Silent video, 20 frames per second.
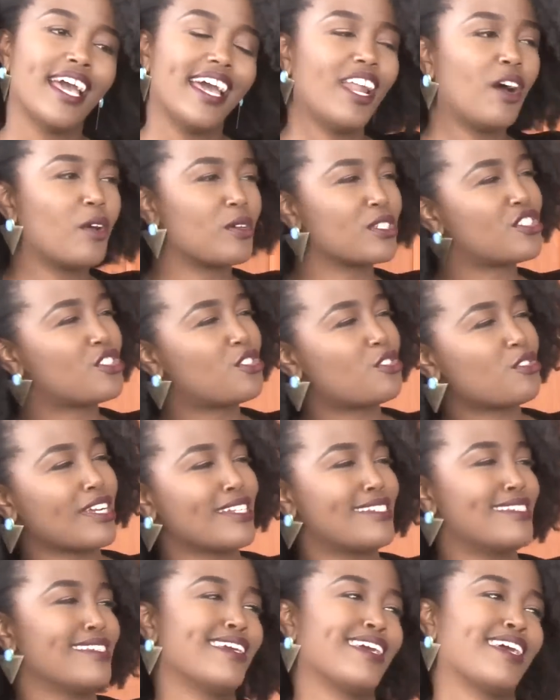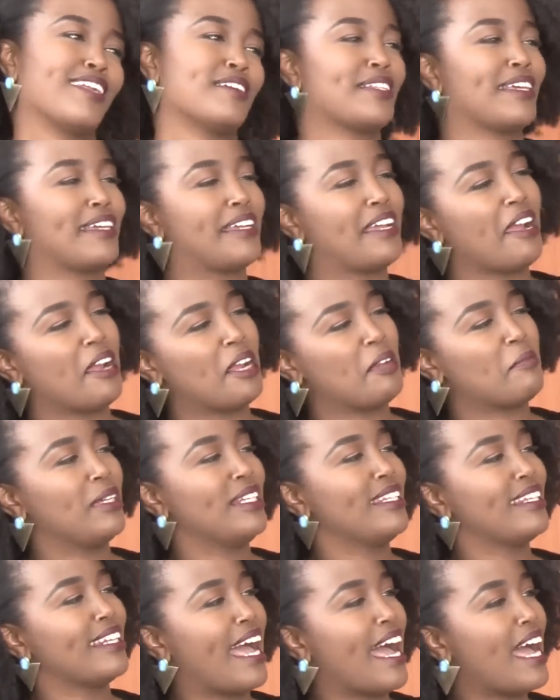And I was strutting and I was like carrying my
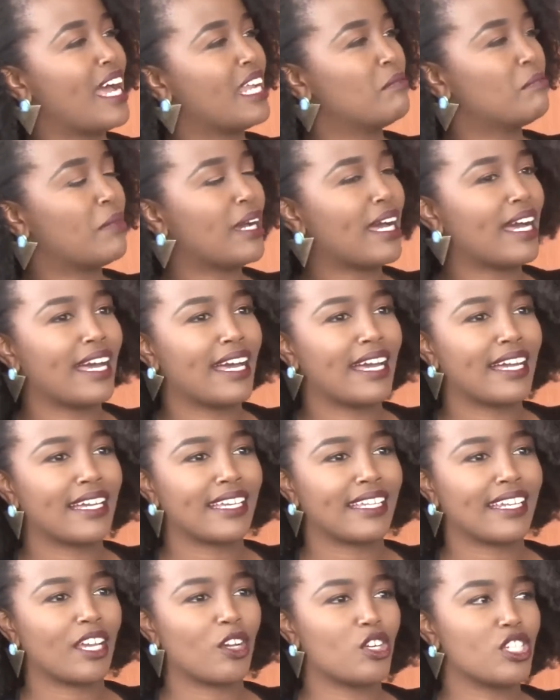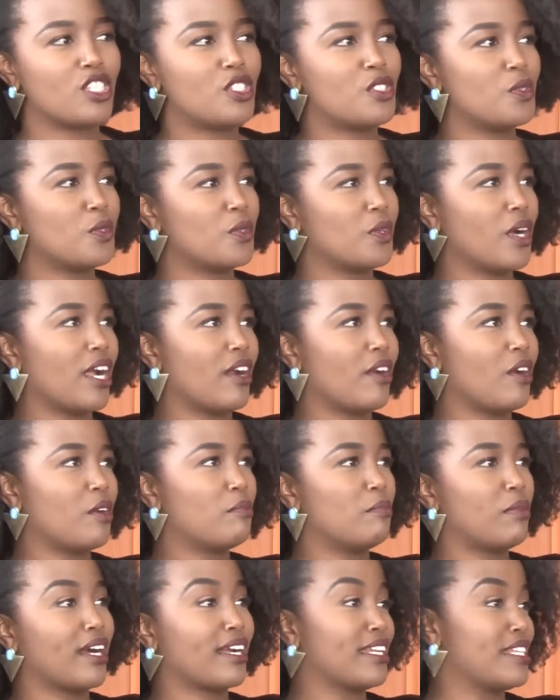little handbag, and I got to
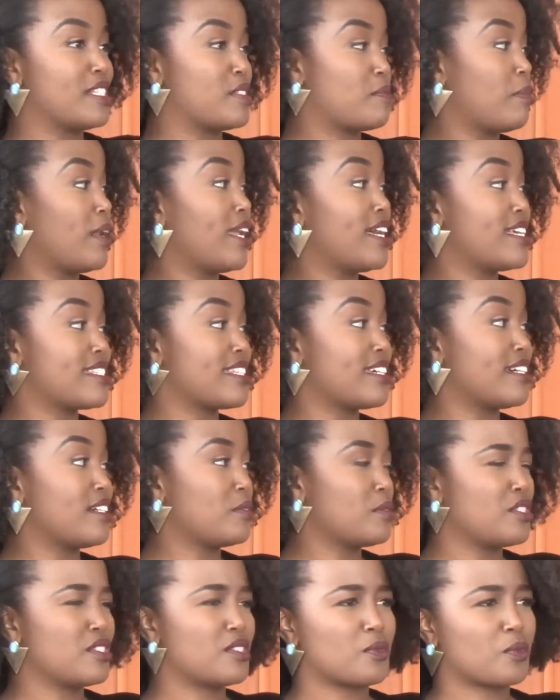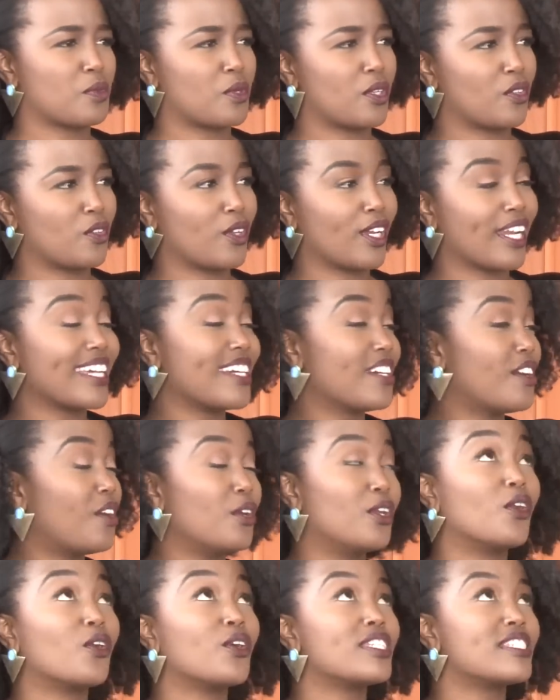around Barclays Plaza, which is on
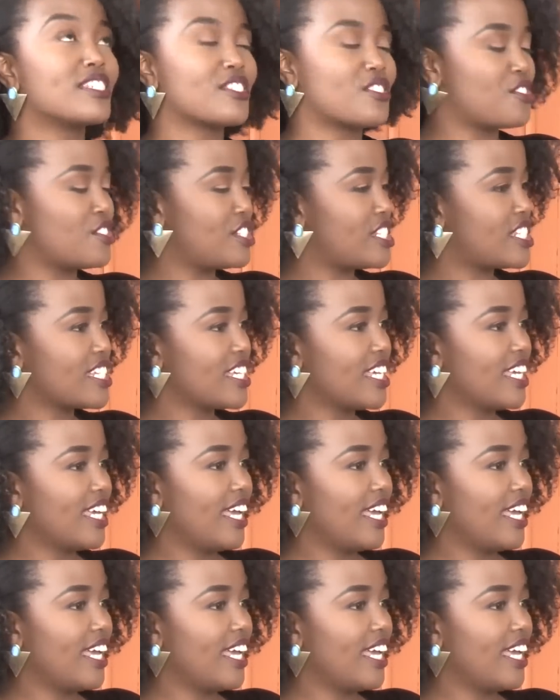Loiter Street.